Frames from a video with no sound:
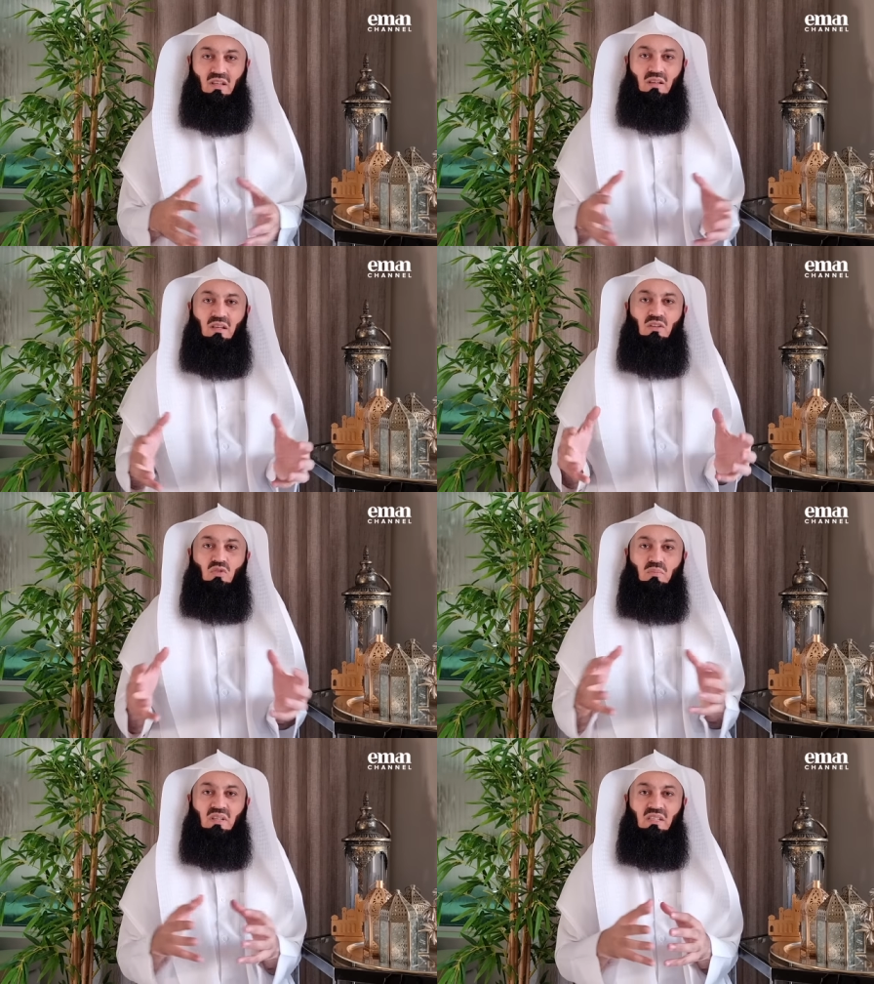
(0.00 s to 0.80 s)
Learn
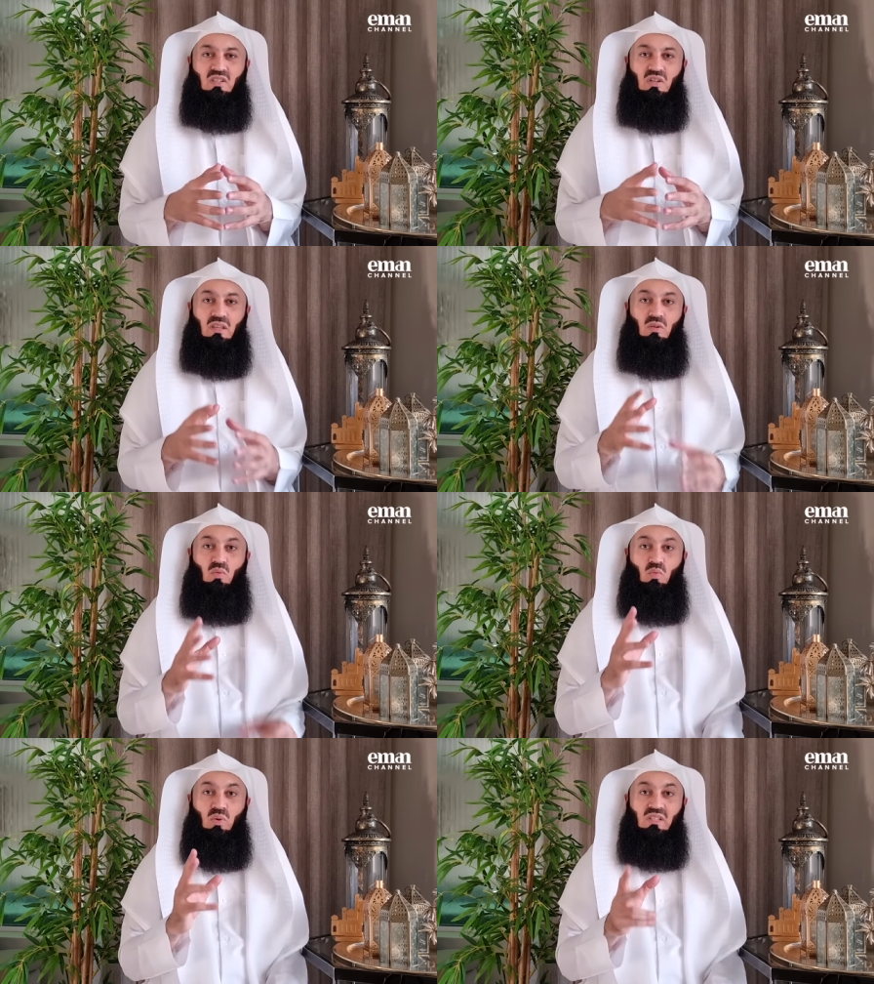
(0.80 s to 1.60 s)
to meet each other
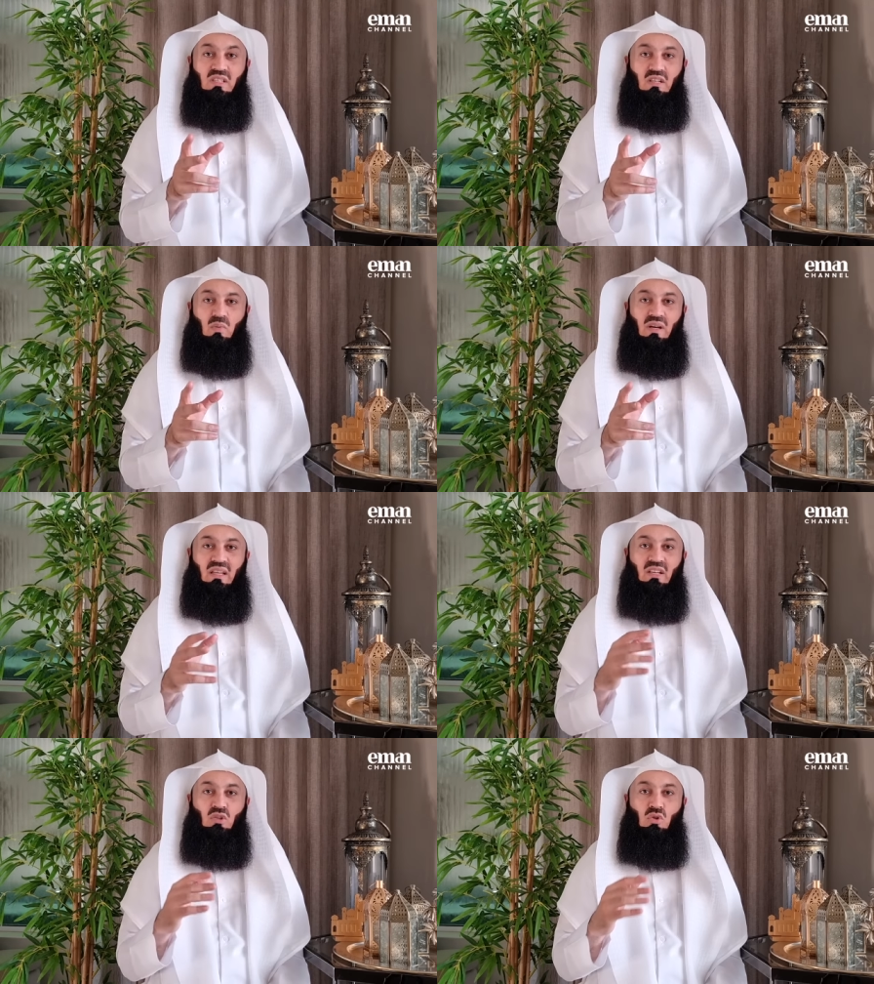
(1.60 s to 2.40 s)
once in a while
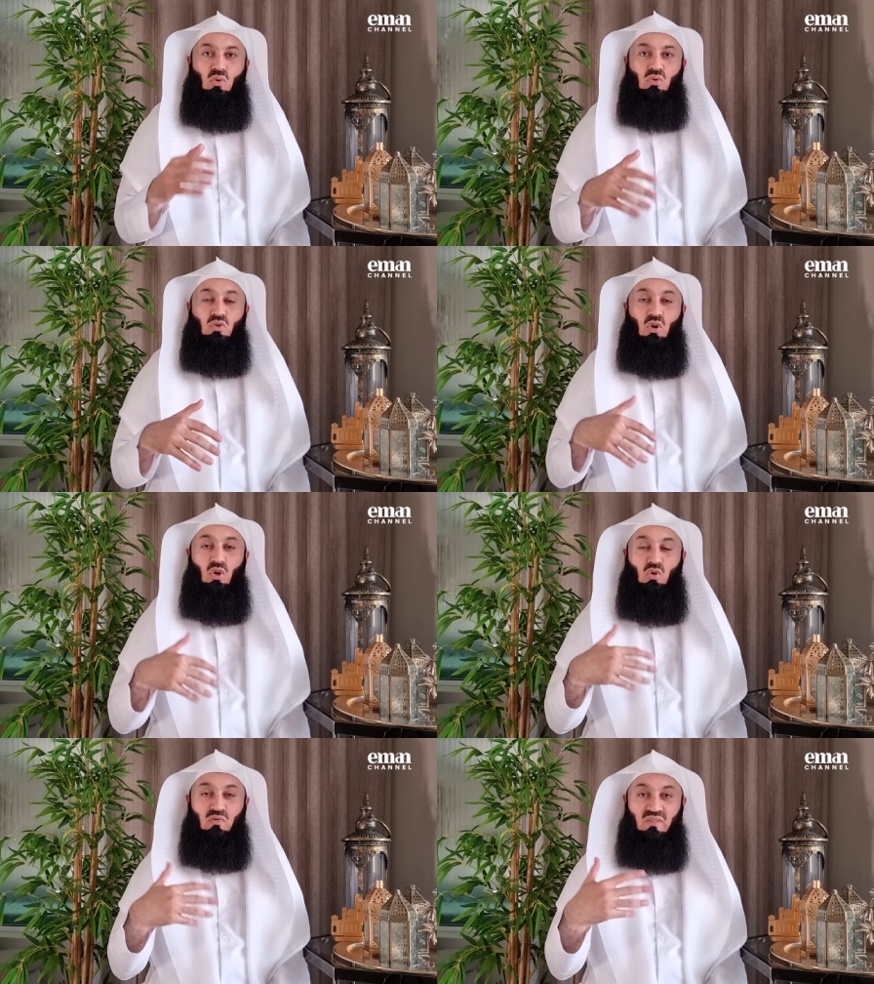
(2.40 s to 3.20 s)
and don't
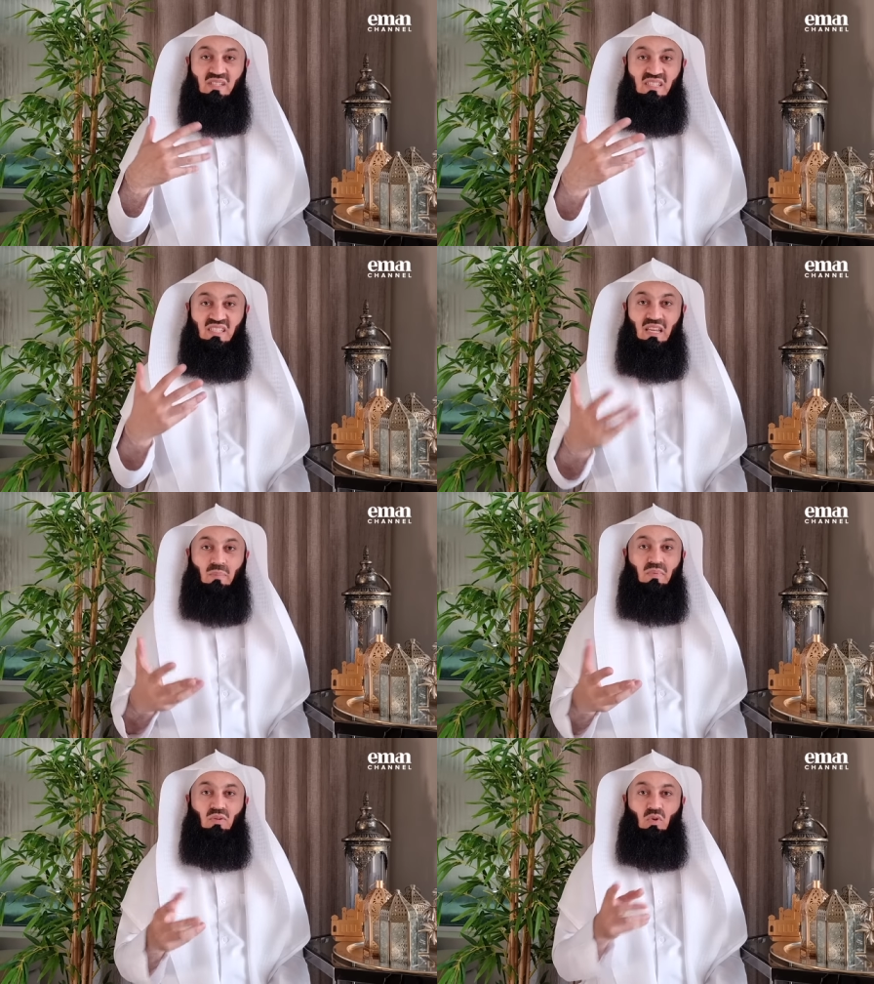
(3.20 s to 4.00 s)

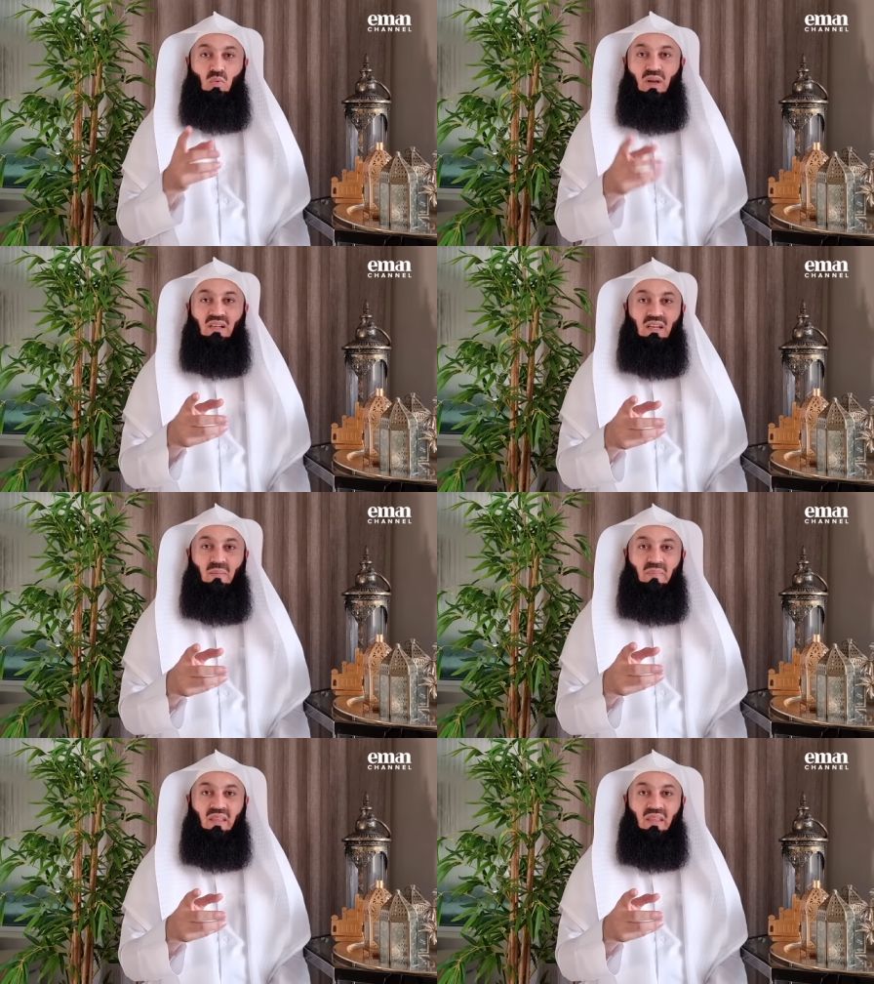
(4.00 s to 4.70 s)
overstep your welcome.